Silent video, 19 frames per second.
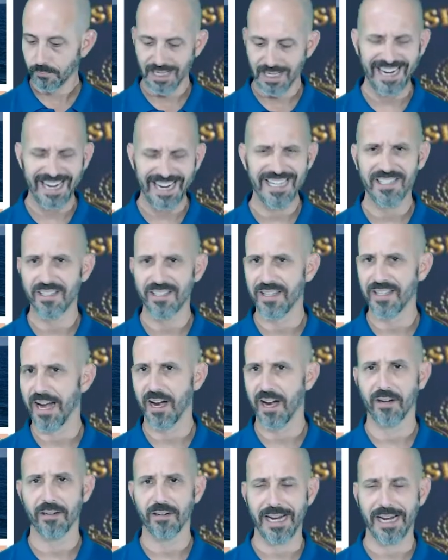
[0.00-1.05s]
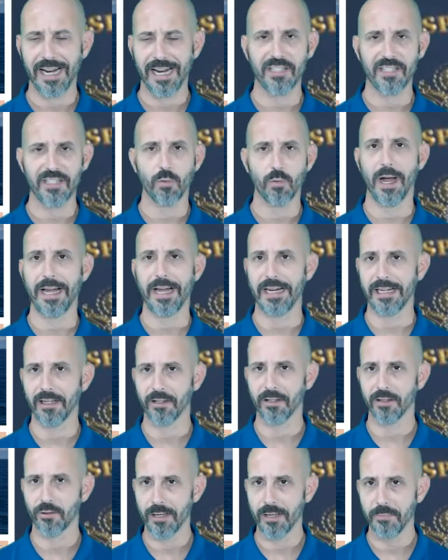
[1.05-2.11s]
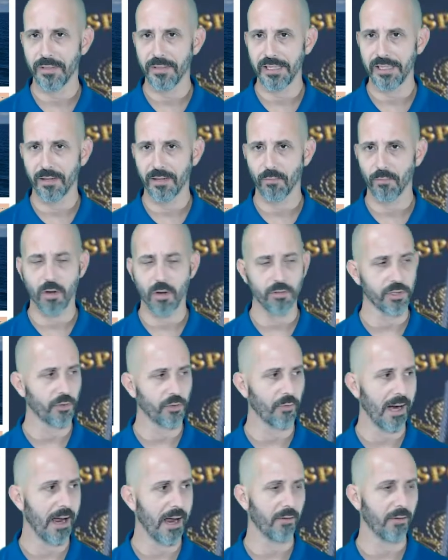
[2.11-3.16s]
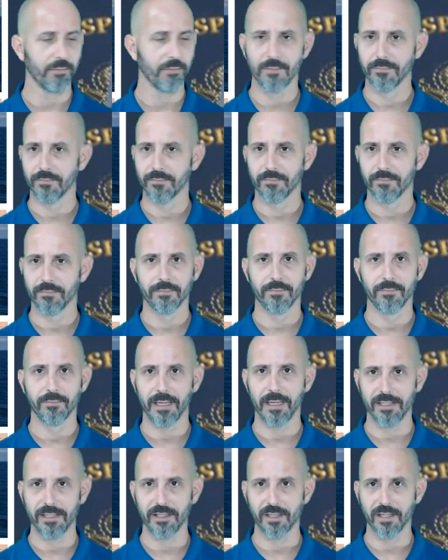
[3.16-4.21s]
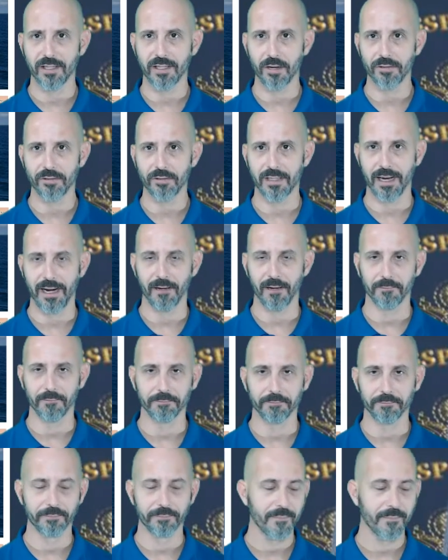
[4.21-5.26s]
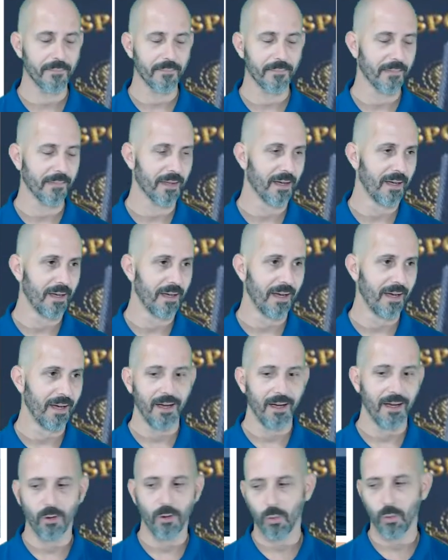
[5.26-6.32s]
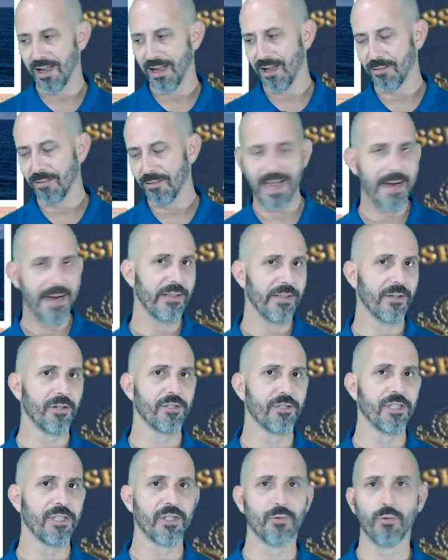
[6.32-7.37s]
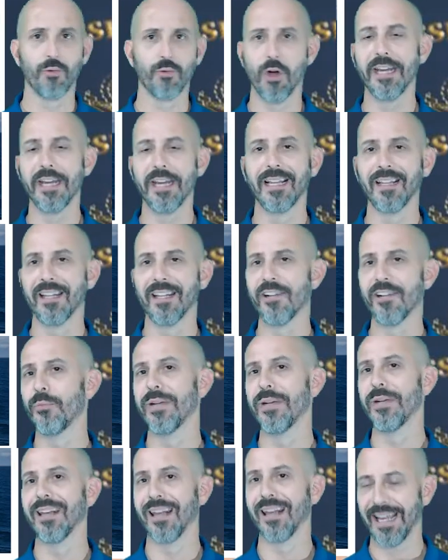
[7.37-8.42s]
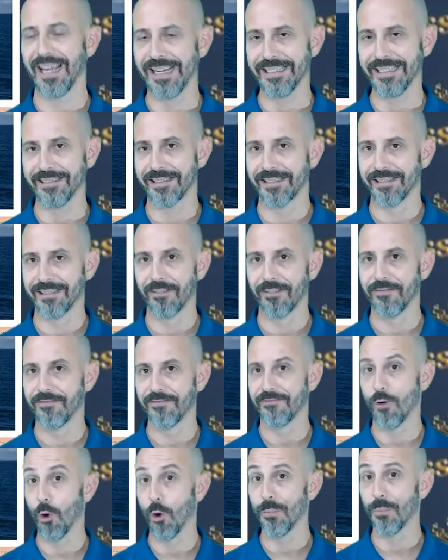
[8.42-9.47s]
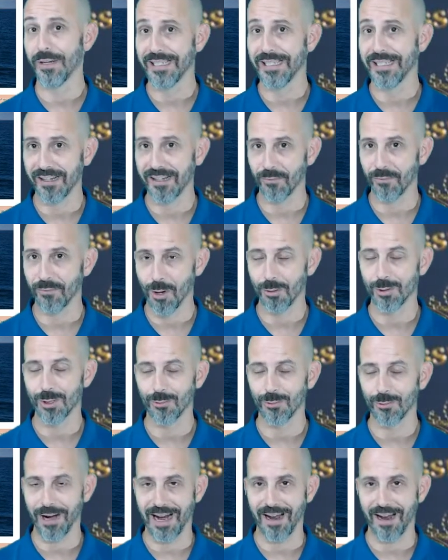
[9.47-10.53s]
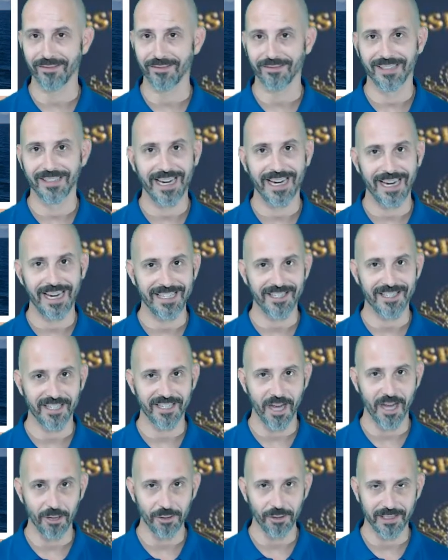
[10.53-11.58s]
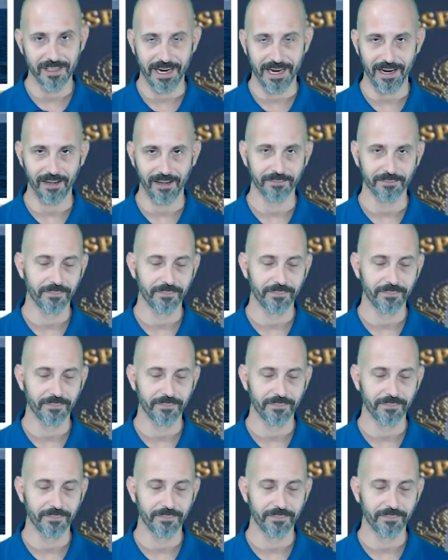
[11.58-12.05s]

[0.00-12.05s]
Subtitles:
He's there. He's waiting. 3 p.m. rolls around. It's a ghost town. Well, maybe they're just running a little bit late. 4 p.m. rolls around. It's a ghost town.